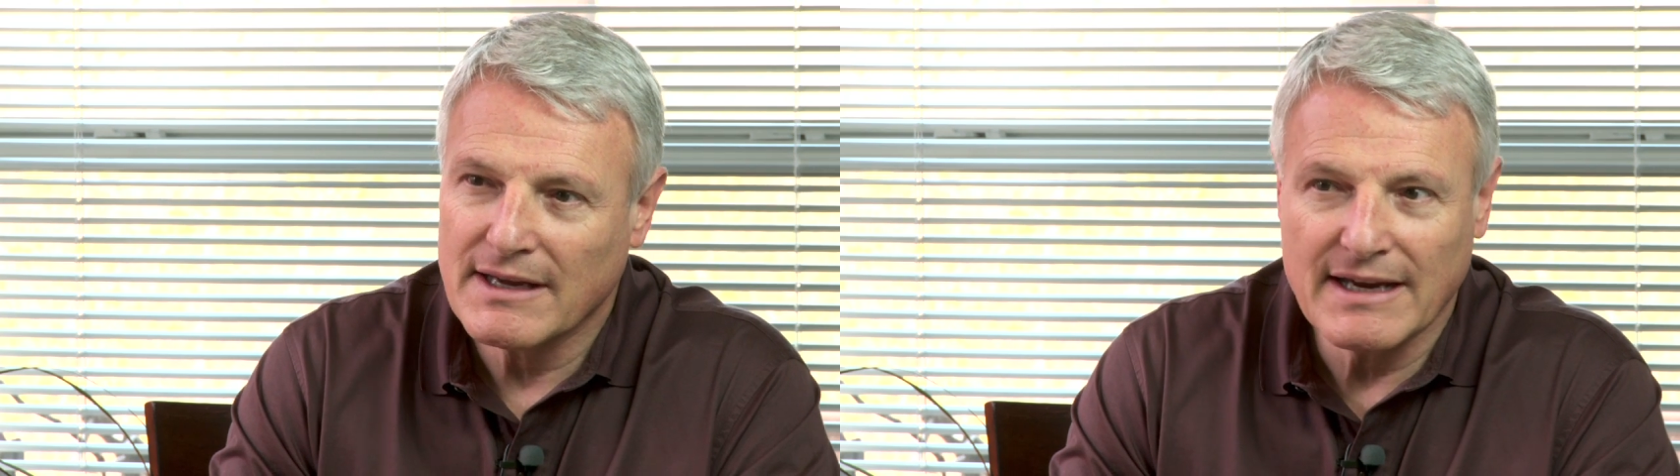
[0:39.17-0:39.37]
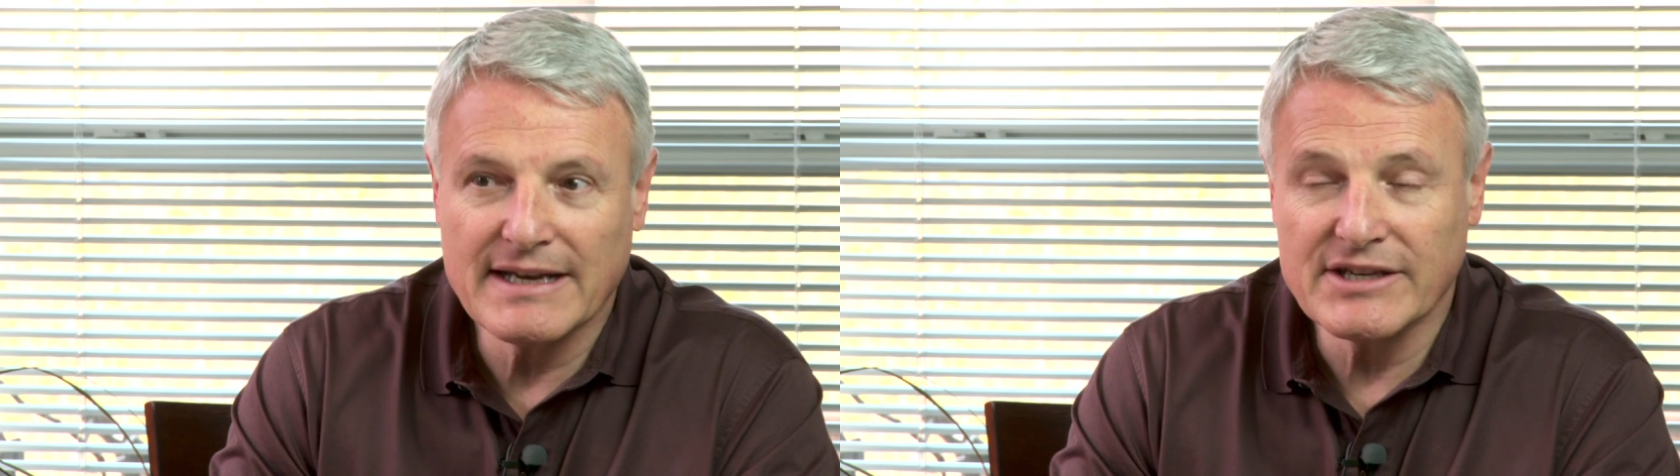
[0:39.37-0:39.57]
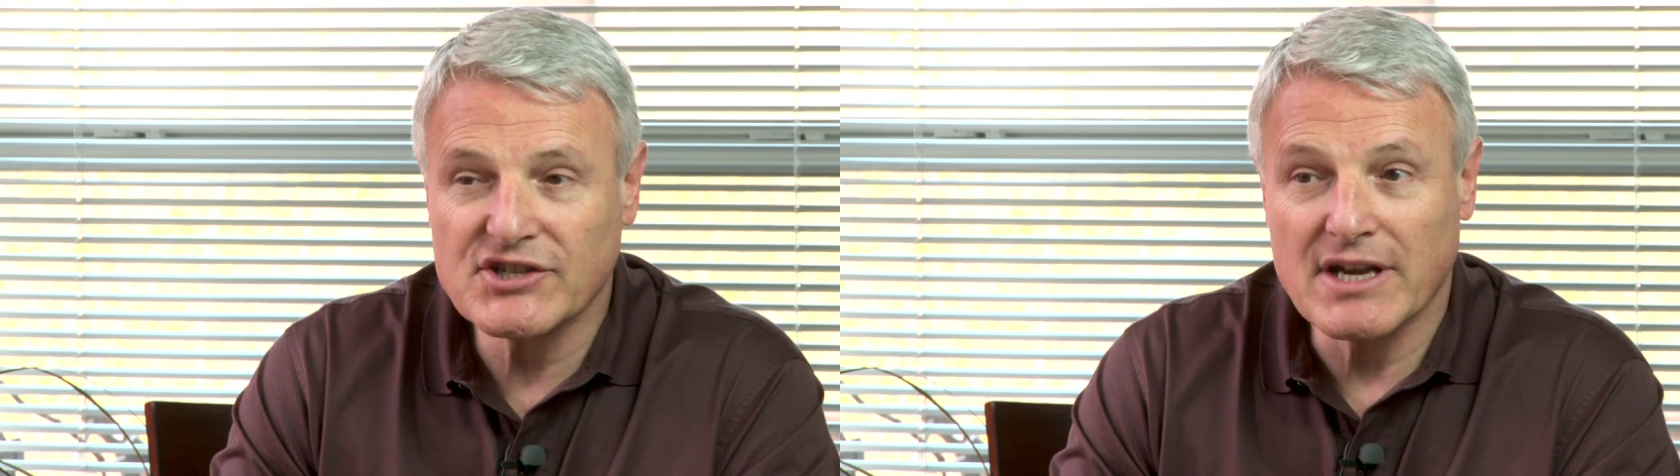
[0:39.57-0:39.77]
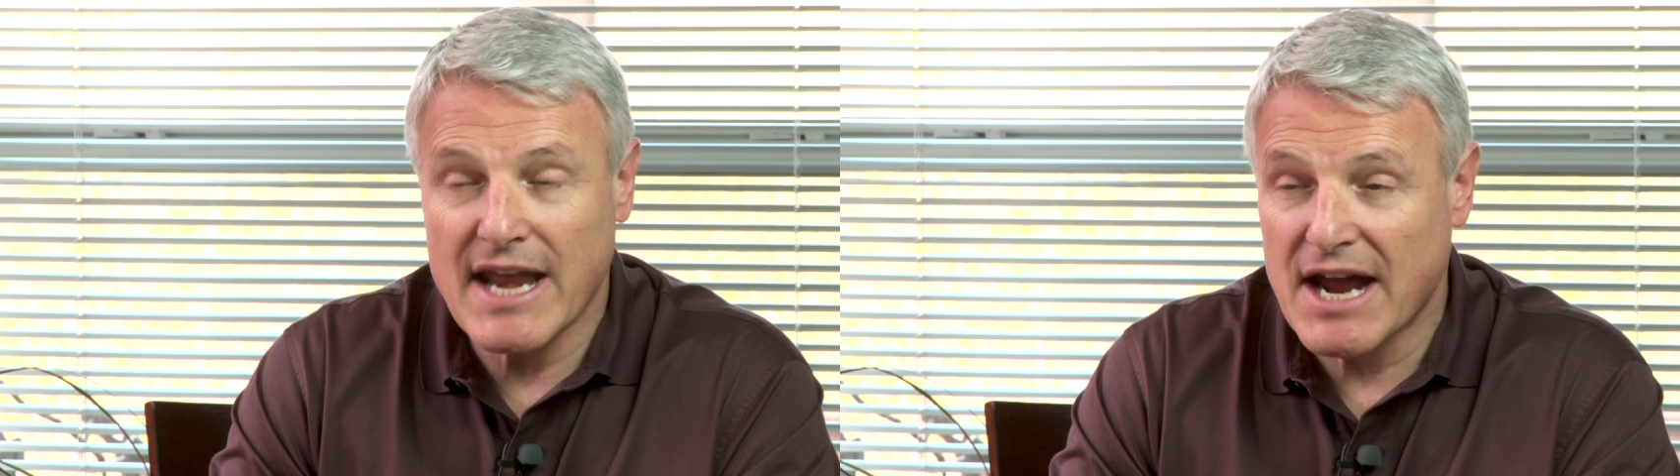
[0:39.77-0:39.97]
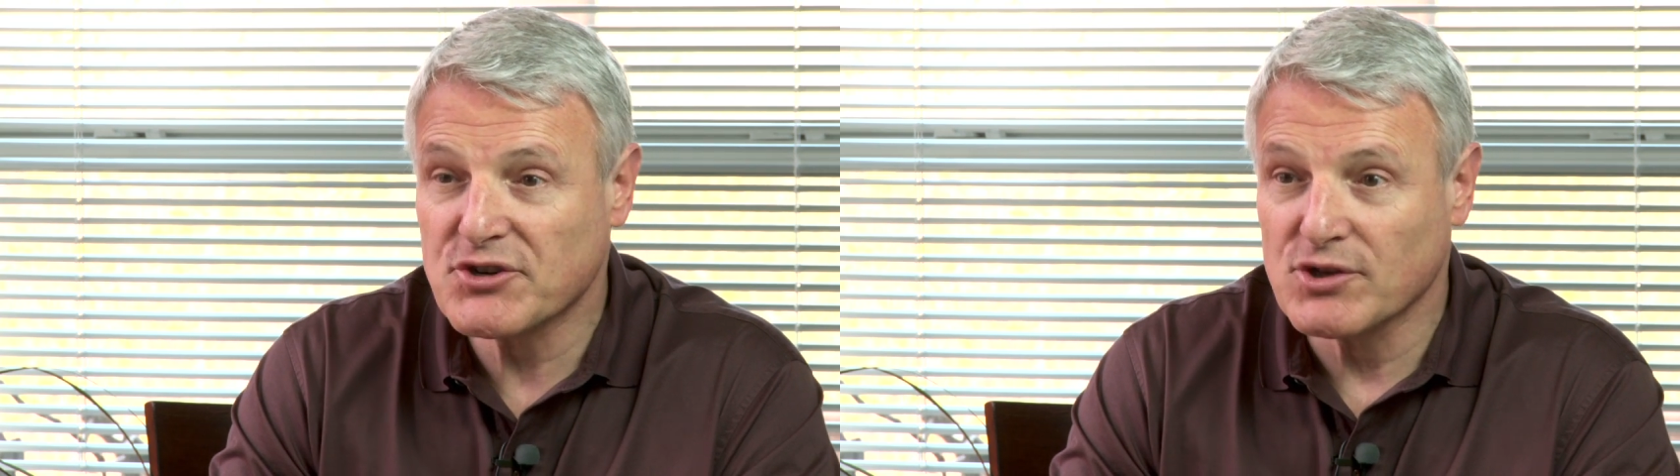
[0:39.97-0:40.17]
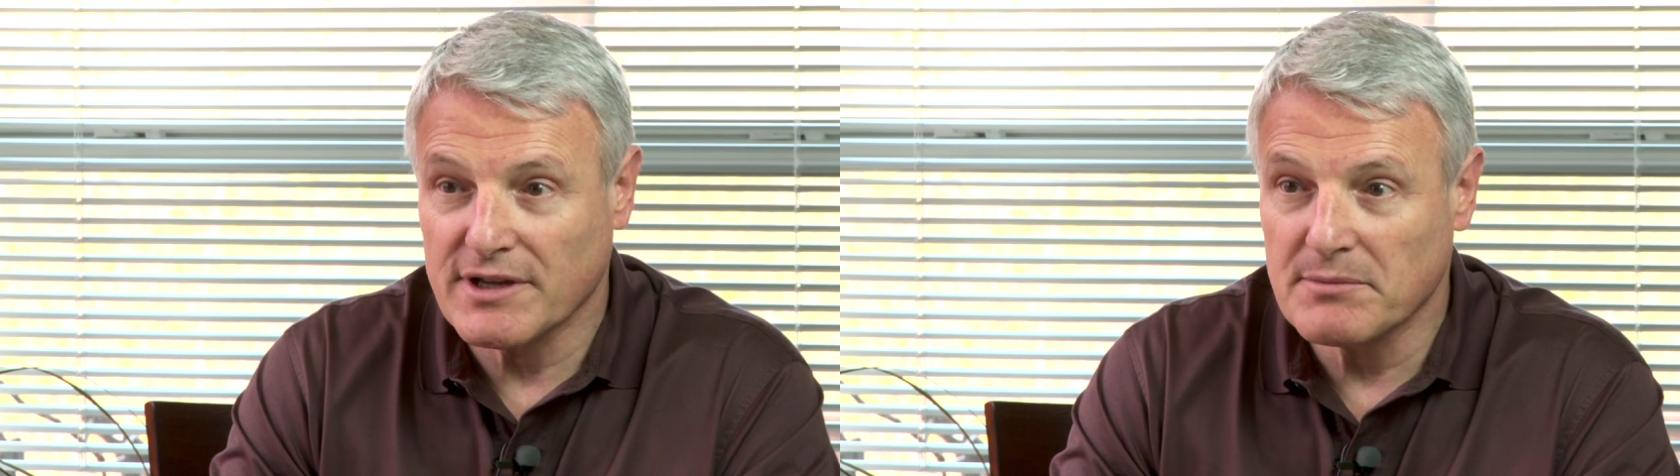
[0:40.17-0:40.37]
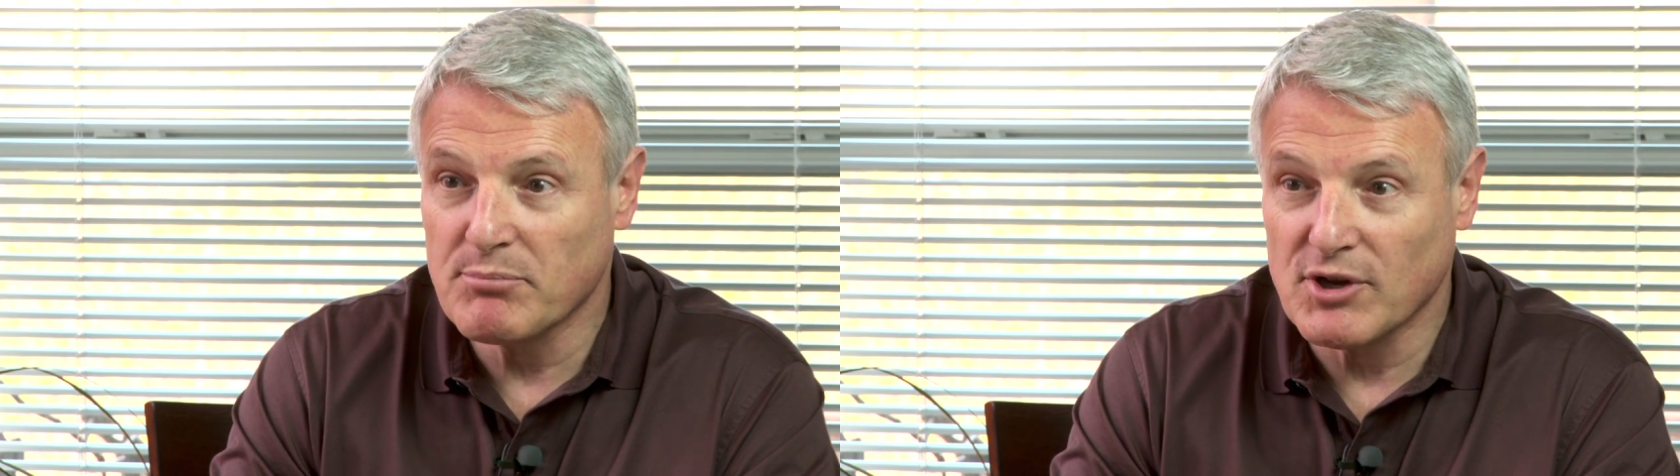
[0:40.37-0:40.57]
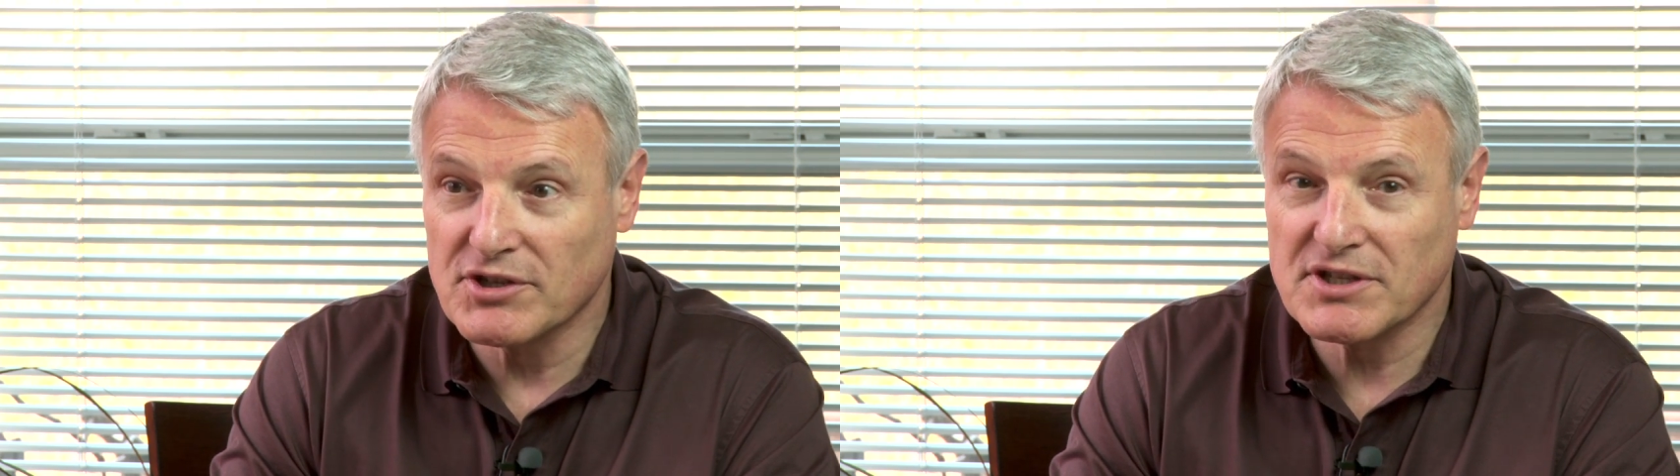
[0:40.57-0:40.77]
it is a natural
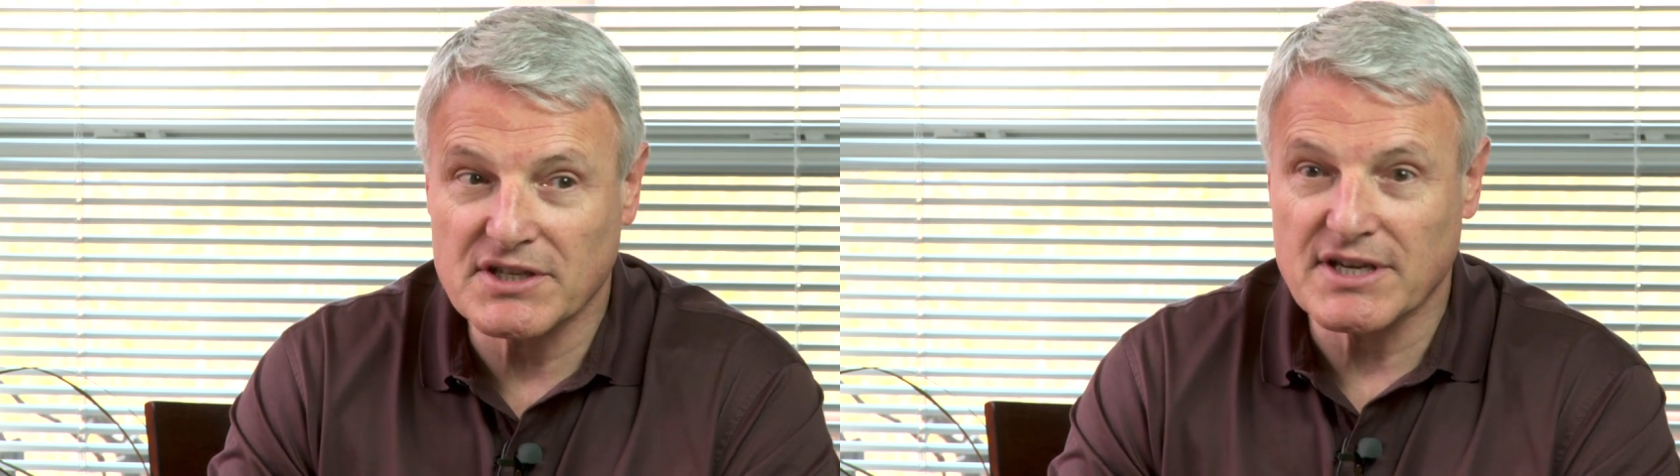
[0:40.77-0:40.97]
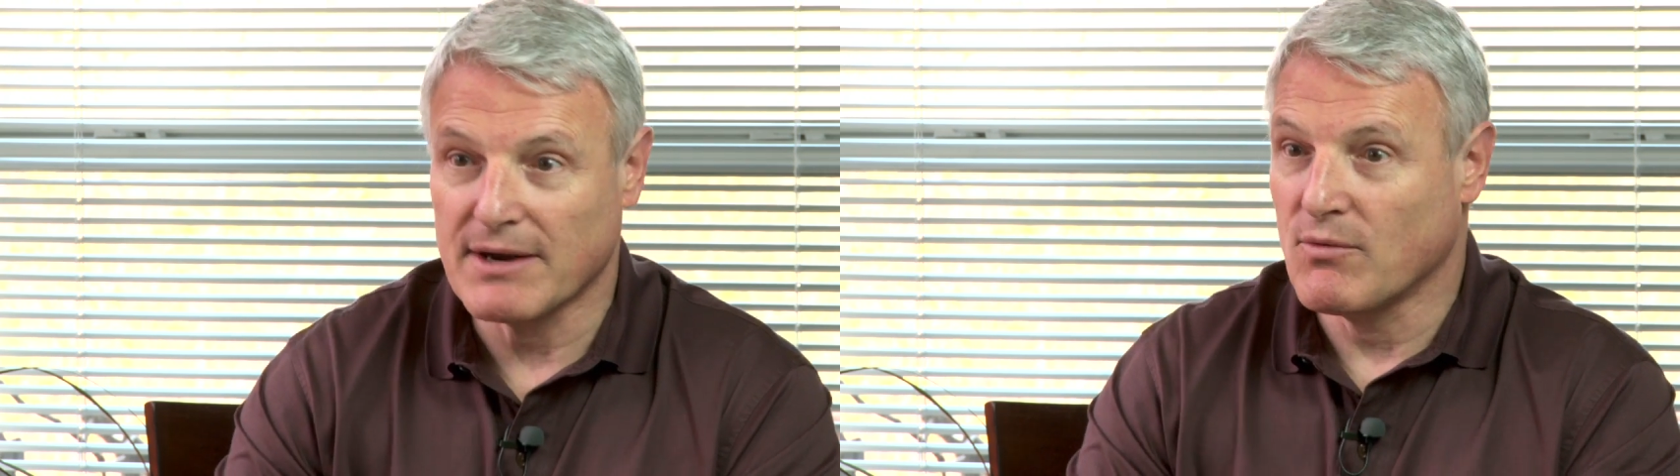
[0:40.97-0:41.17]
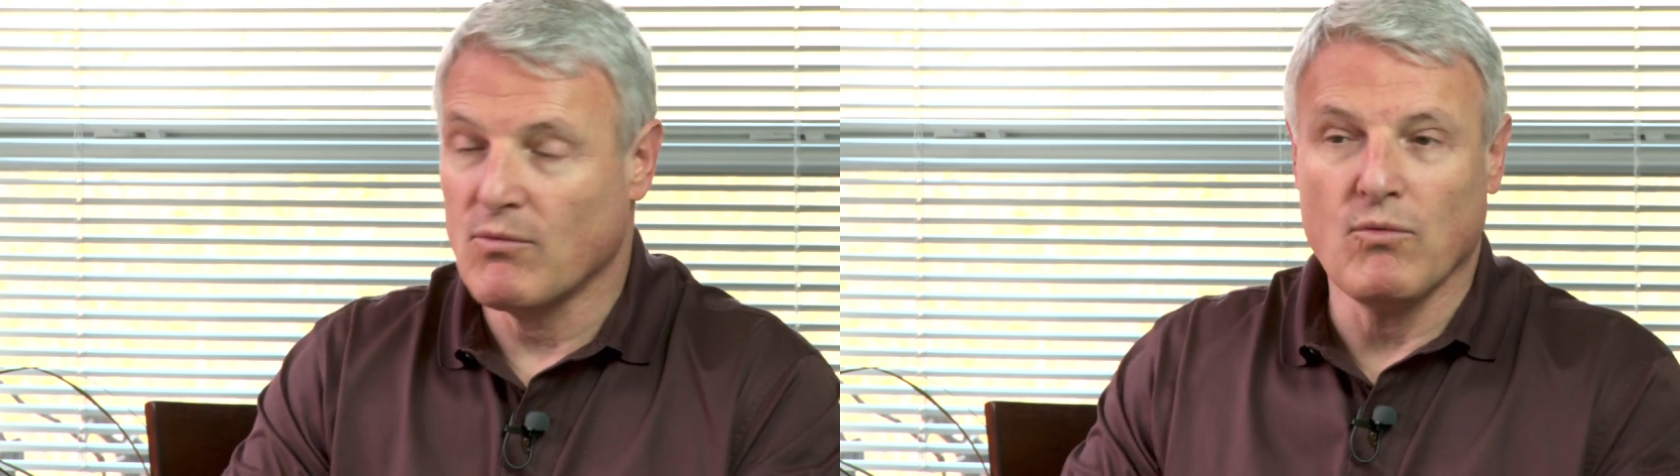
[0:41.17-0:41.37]
impulse to say,